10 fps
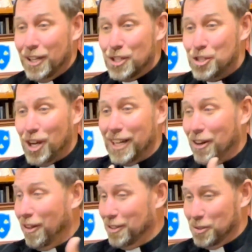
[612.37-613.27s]
shutting
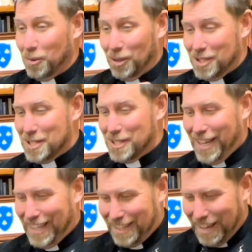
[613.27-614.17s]
all the doors
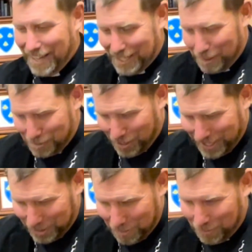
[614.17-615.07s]
like i keep uh, trying
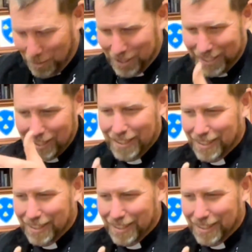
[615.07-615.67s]
to go forward and